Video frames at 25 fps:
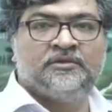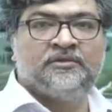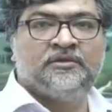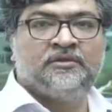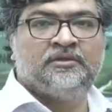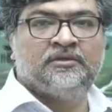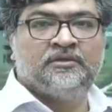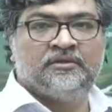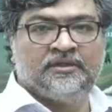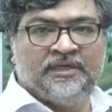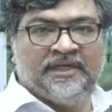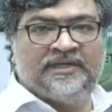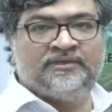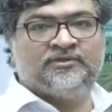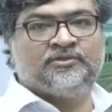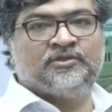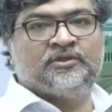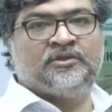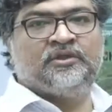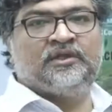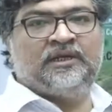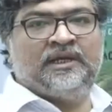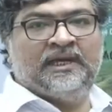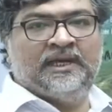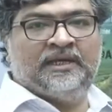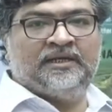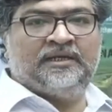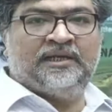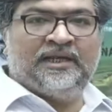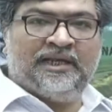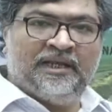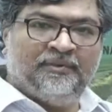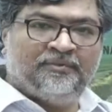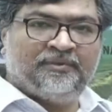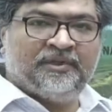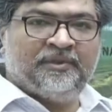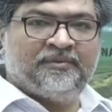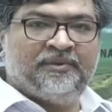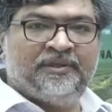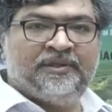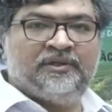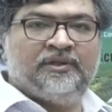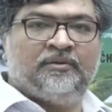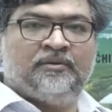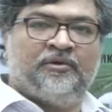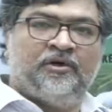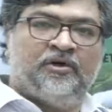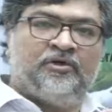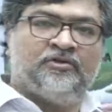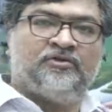Right, and I have given
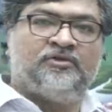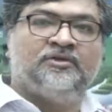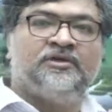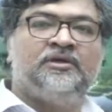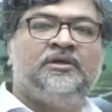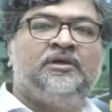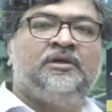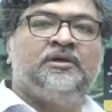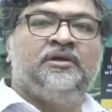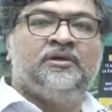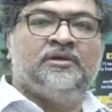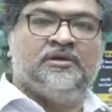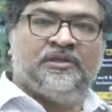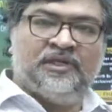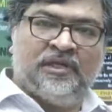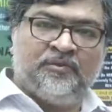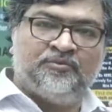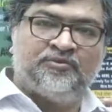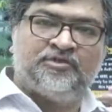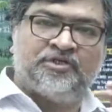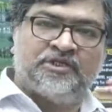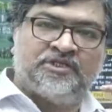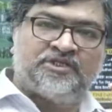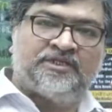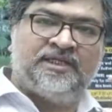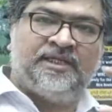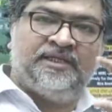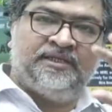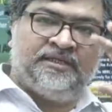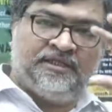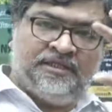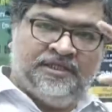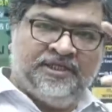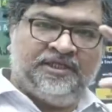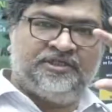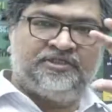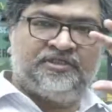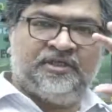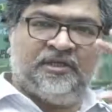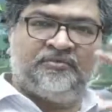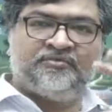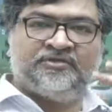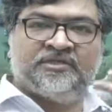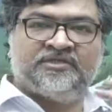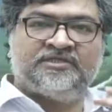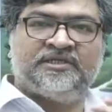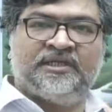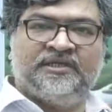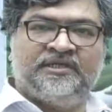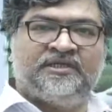about Ramsar site, each Ramsar
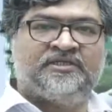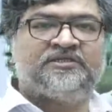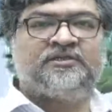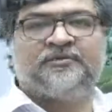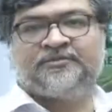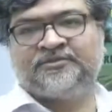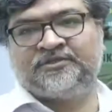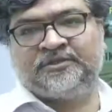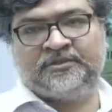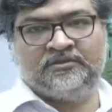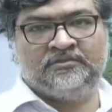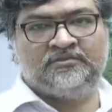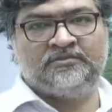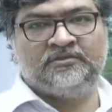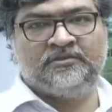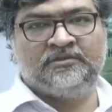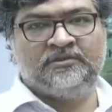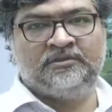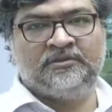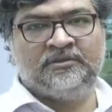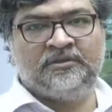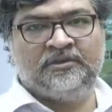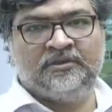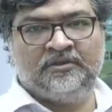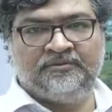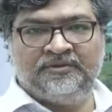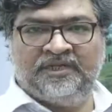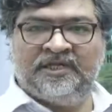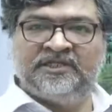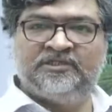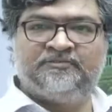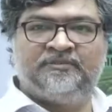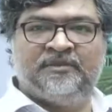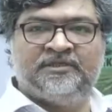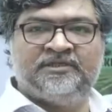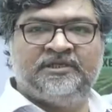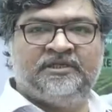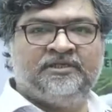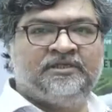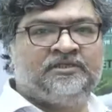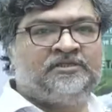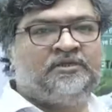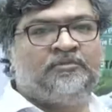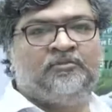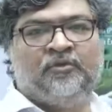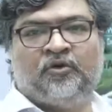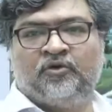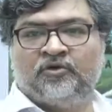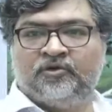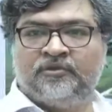site description that is present in the
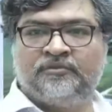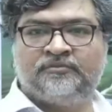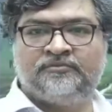book.